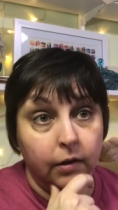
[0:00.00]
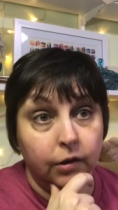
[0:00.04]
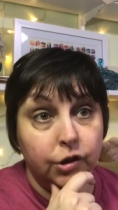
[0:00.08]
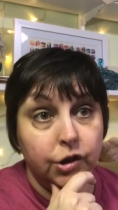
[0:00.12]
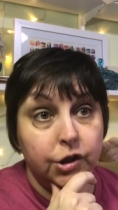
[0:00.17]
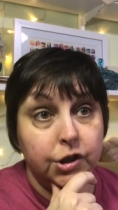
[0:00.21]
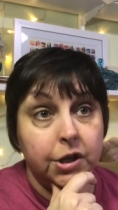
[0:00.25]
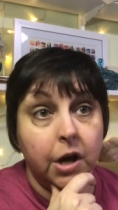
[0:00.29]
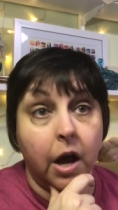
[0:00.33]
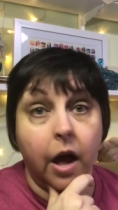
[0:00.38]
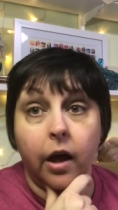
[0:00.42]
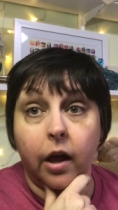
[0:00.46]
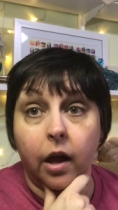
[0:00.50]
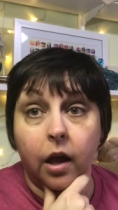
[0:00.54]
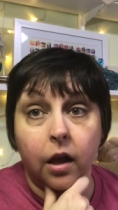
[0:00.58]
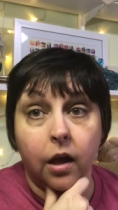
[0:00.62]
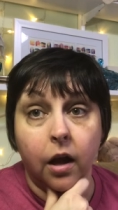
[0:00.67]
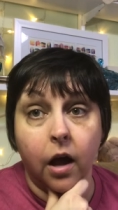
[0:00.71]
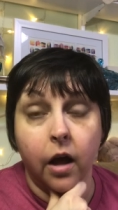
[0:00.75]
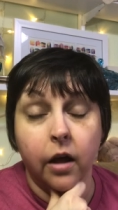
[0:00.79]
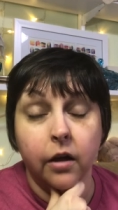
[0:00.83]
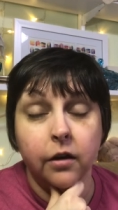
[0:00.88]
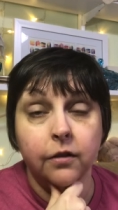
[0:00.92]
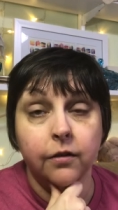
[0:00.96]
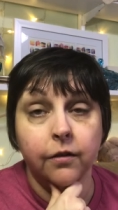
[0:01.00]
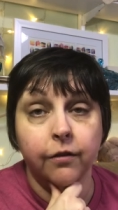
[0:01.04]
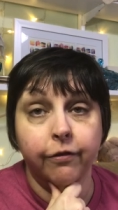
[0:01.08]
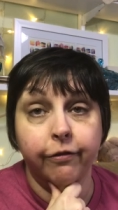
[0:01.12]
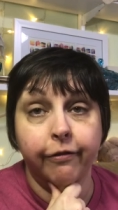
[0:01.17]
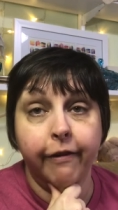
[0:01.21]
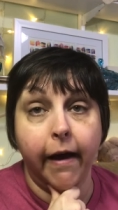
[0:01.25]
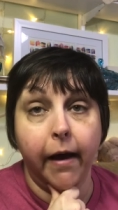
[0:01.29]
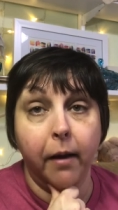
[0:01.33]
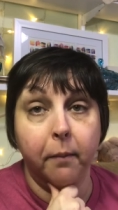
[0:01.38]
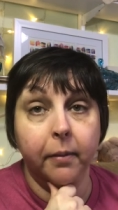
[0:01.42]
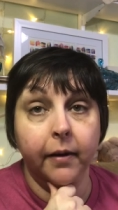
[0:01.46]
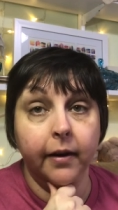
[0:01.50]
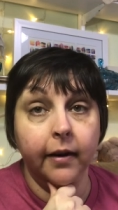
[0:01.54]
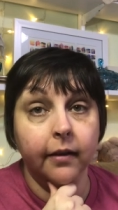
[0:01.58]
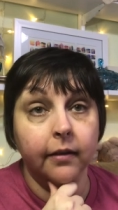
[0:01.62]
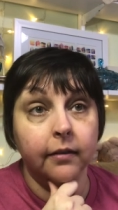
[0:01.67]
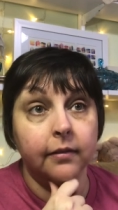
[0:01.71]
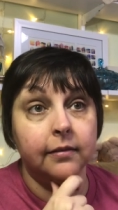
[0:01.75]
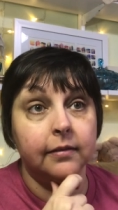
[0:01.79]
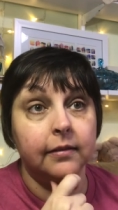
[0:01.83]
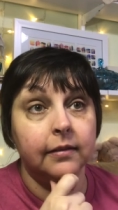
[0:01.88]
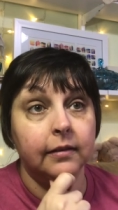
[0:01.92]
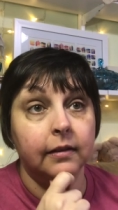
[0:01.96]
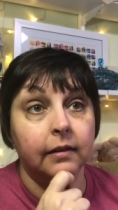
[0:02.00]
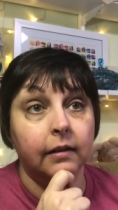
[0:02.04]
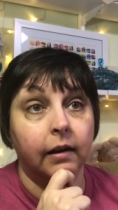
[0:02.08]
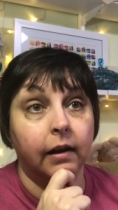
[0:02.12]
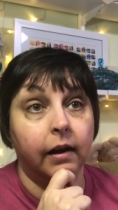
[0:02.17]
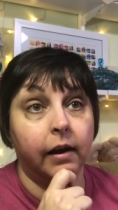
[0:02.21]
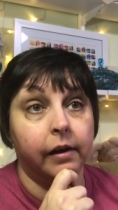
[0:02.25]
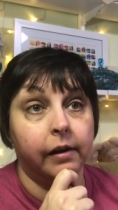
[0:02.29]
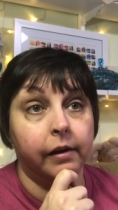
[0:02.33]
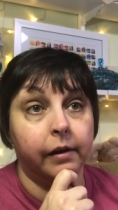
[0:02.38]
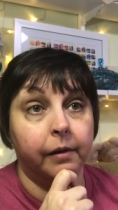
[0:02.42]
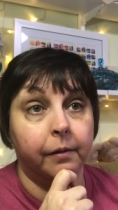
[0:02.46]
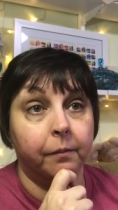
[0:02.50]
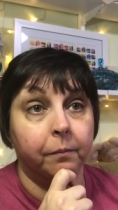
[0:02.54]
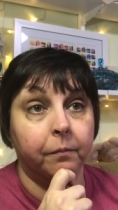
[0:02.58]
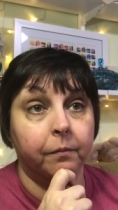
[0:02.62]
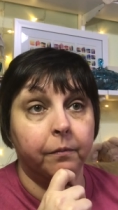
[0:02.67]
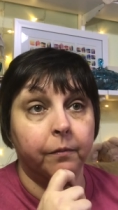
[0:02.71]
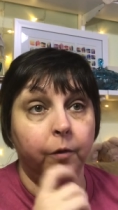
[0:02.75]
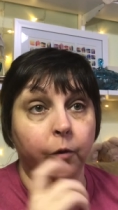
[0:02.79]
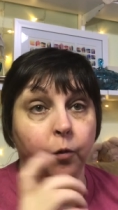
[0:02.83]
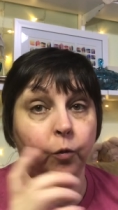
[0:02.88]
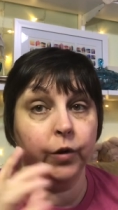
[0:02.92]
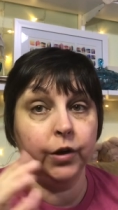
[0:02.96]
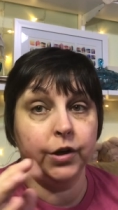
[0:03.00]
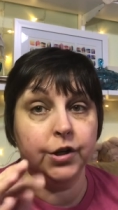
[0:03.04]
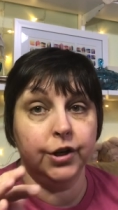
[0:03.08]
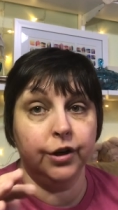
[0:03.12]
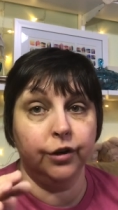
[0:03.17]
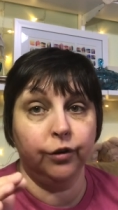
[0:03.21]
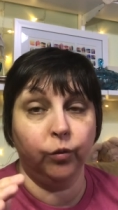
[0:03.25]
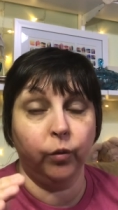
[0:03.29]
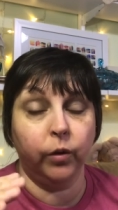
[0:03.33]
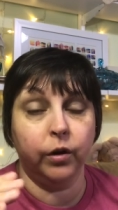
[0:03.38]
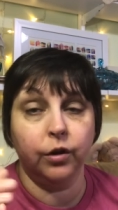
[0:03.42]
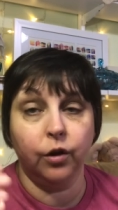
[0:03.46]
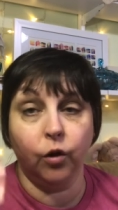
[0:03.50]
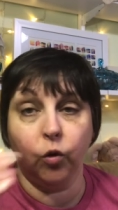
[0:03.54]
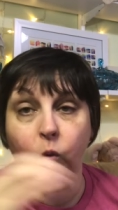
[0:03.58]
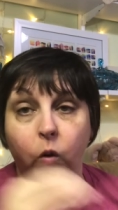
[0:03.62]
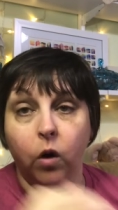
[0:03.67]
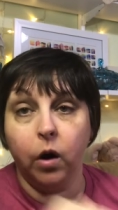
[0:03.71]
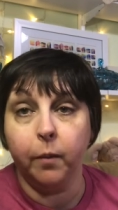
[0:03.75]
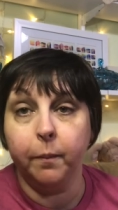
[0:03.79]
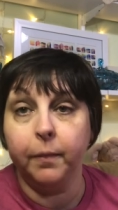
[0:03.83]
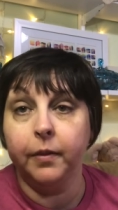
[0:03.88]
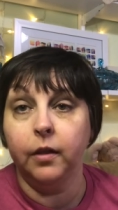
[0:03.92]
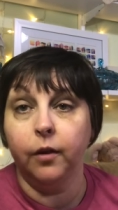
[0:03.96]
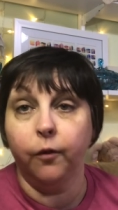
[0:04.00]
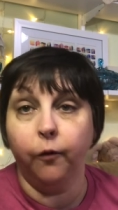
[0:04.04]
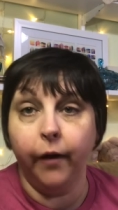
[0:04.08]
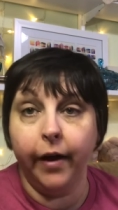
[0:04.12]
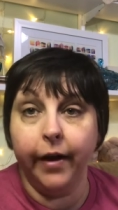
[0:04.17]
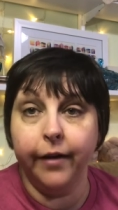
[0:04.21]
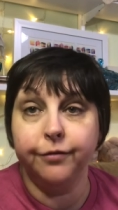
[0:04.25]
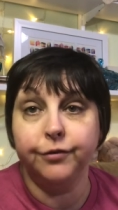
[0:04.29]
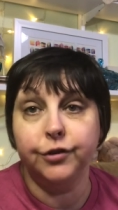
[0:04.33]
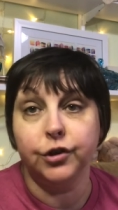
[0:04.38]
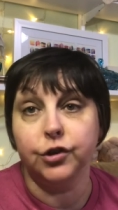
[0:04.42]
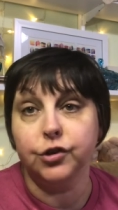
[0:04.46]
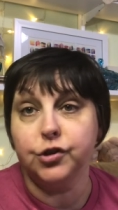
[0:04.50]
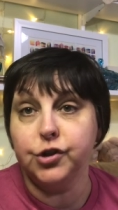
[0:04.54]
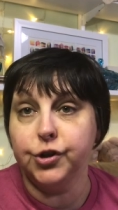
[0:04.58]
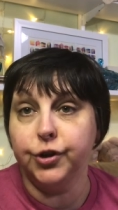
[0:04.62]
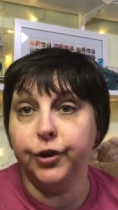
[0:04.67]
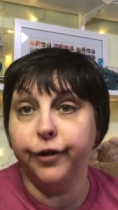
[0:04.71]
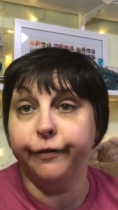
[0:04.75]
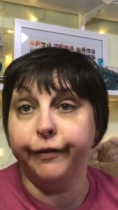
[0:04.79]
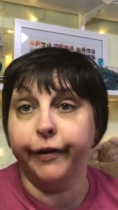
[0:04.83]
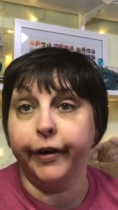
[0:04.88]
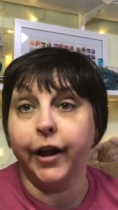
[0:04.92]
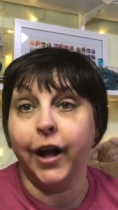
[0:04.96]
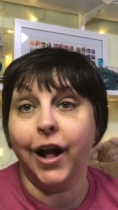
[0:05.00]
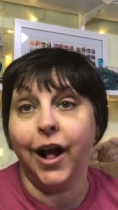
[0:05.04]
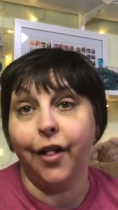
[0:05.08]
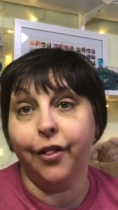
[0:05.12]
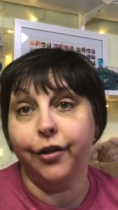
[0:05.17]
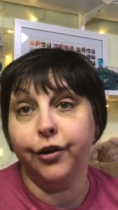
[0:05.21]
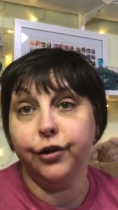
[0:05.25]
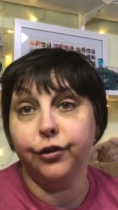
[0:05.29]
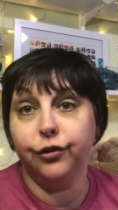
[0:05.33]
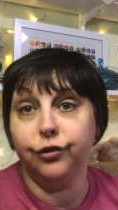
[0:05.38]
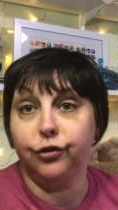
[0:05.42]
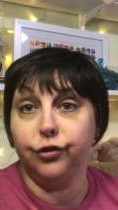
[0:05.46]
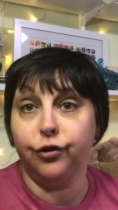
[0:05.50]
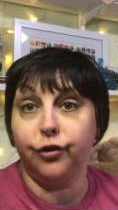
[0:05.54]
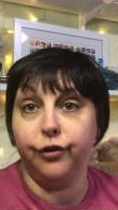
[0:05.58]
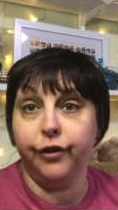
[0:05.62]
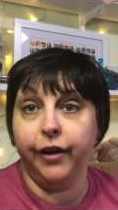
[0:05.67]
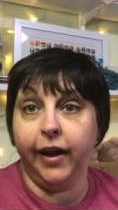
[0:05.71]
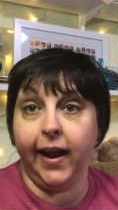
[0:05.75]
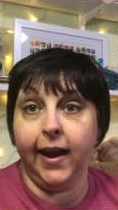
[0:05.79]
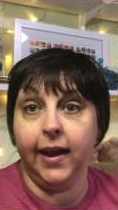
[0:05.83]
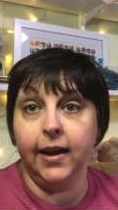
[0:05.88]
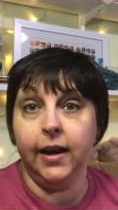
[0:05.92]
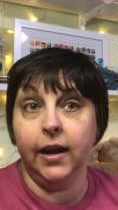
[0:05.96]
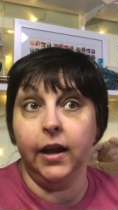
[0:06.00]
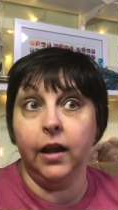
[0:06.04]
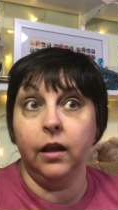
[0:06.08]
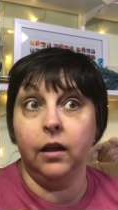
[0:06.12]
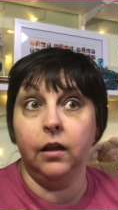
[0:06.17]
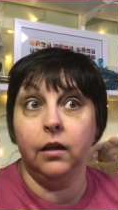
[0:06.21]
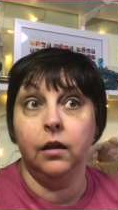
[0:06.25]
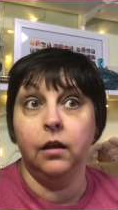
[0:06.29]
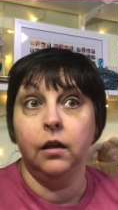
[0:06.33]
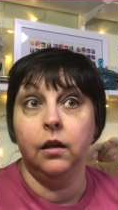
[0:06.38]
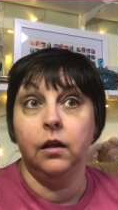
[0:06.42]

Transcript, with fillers: shot cotton fabrics, um, which is where the warp and the weft are two different colors, creating